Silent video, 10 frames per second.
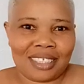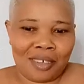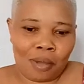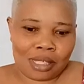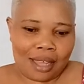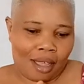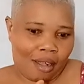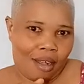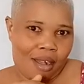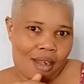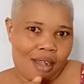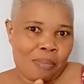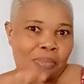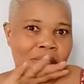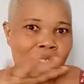she was
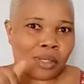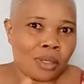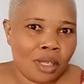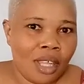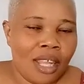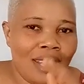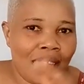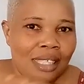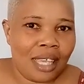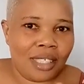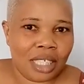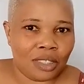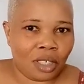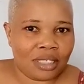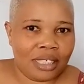like, please, let
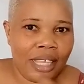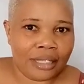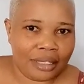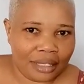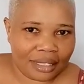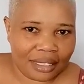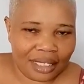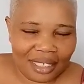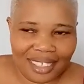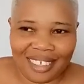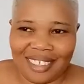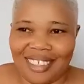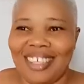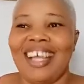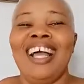Angel not hear this.
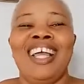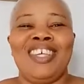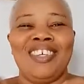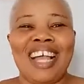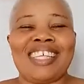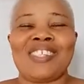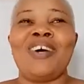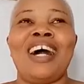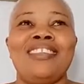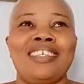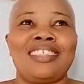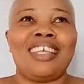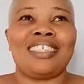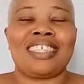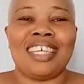You guys know how these
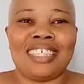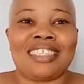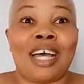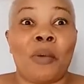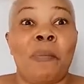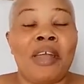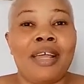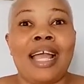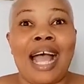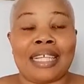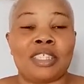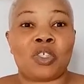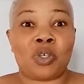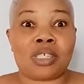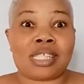things is now. Pere and
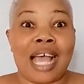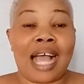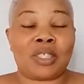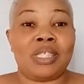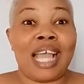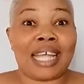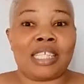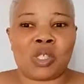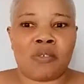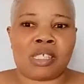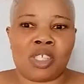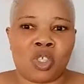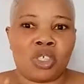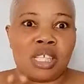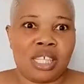Cross actually had this
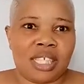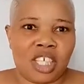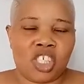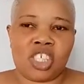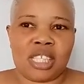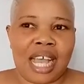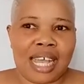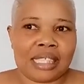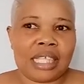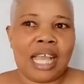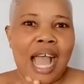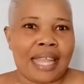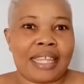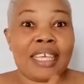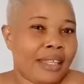conversation in the kitchen, and
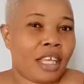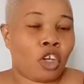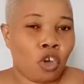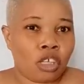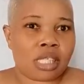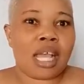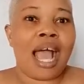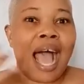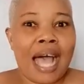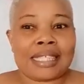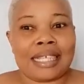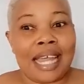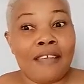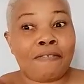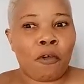I think Cross has
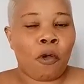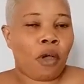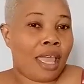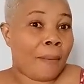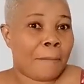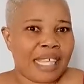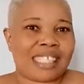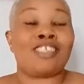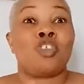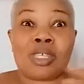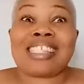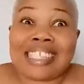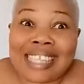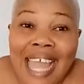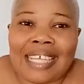an eye for Mercy,
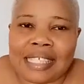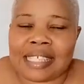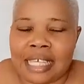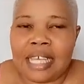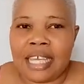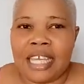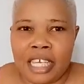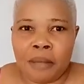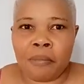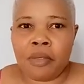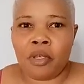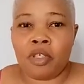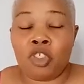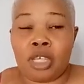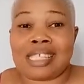just likes him,
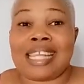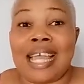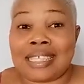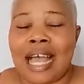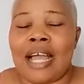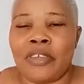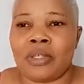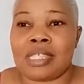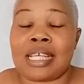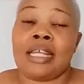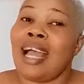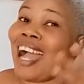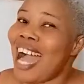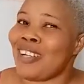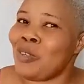he just likes her, you understand.
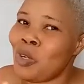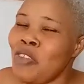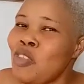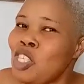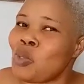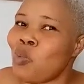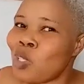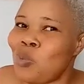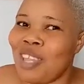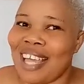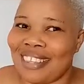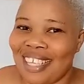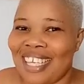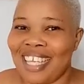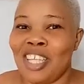I don't know if it is what we are
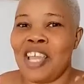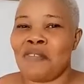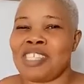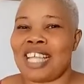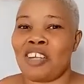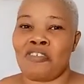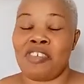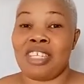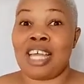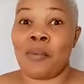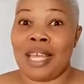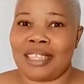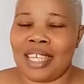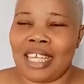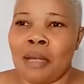thinking, if it's the kind of feeling that we
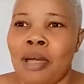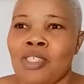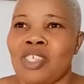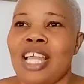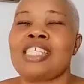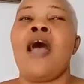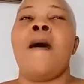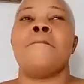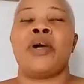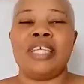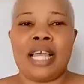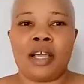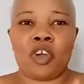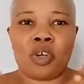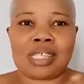are thinking about to get, but
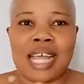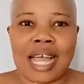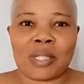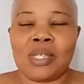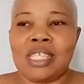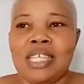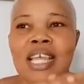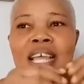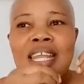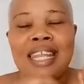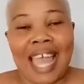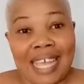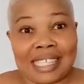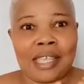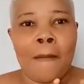yeah, Cross actually
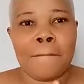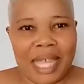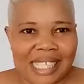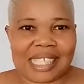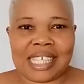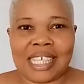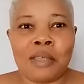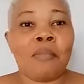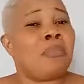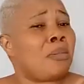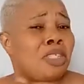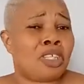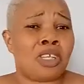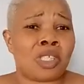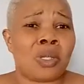likes Mercy. Maybe
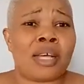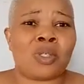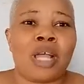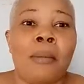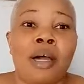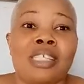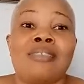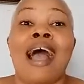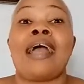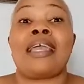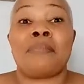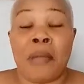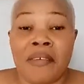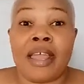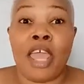she doesn't know how to go about him, and
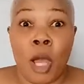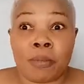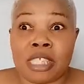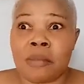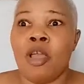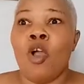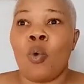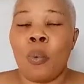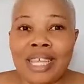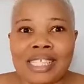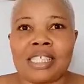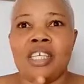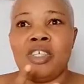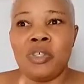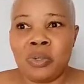Pere helped him, which
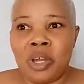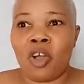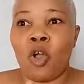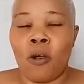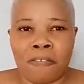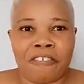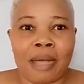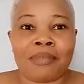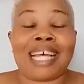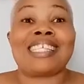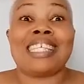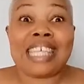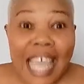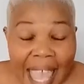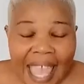Uriel confirmed that,
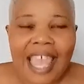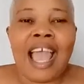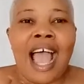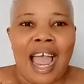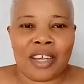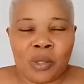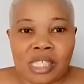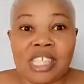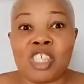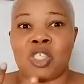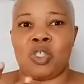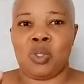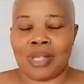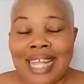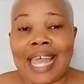yeah, I noticed
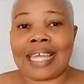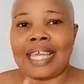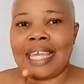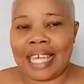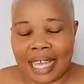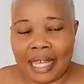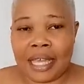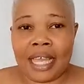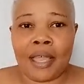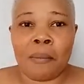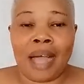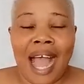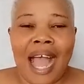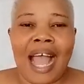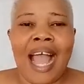you like
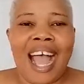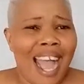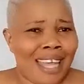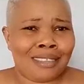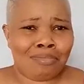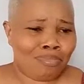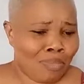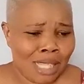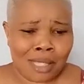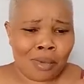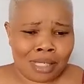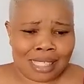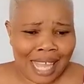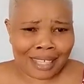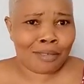her. And Mercy was
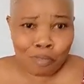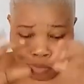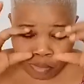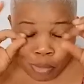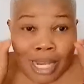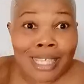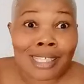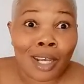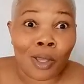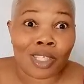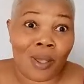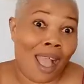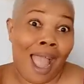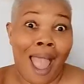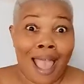like, please close
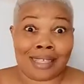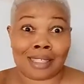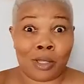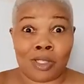your eyes.